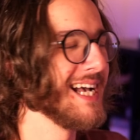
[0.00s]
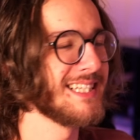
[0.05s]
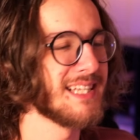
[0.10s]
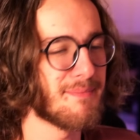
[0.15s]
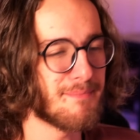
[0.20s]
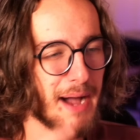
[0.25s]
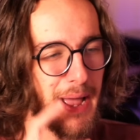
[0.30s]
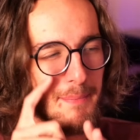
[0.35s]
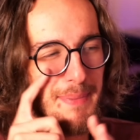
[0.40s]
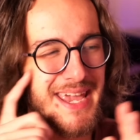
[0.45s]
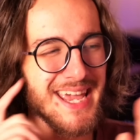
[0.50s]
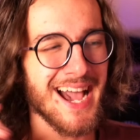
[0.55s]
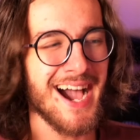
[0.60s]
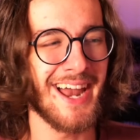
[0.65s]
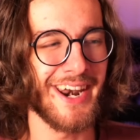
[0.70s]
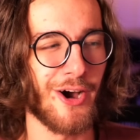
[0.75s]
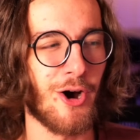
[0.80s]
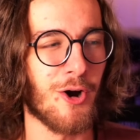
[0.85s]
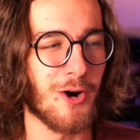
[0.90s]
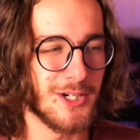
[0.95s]
is it might be
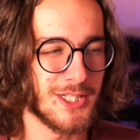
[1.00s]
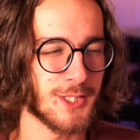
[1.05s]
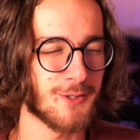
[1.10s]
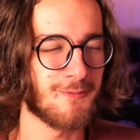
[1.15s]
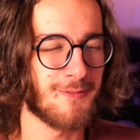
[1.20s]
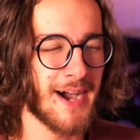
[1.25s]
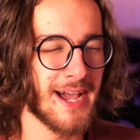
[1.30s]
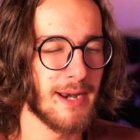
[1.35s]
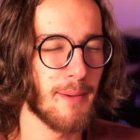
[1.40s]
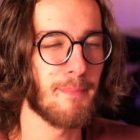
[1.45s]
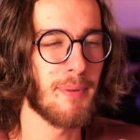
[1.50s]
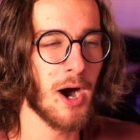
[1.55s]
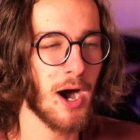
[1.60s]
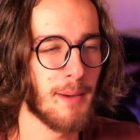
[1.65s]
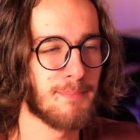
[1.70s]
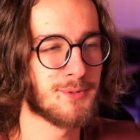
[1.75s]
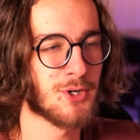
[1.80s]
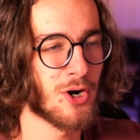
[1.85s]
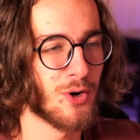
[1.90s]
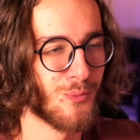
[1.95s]
kind of hard to find a
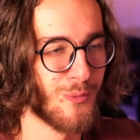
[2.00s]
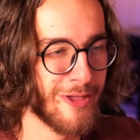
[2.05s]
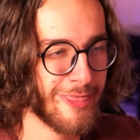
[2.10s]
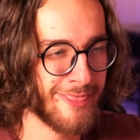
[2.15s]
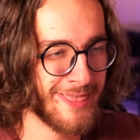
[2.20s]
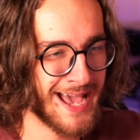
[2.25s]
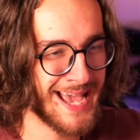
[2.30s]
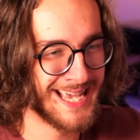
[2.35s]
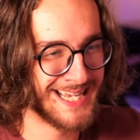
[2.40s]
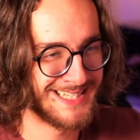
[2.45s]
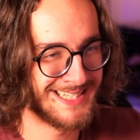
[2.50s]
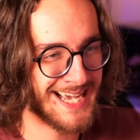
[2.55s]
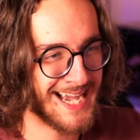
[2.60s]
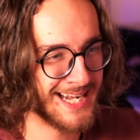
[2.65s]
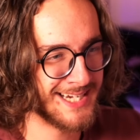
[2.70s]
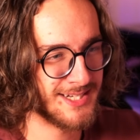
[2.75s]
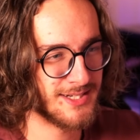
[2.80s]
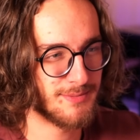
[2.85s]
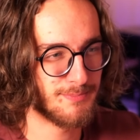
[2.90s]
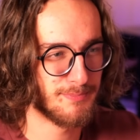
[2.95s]
Pop-Tart with that
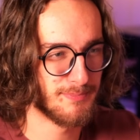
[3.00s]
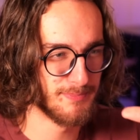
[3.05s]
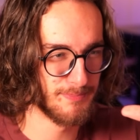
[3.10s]
exact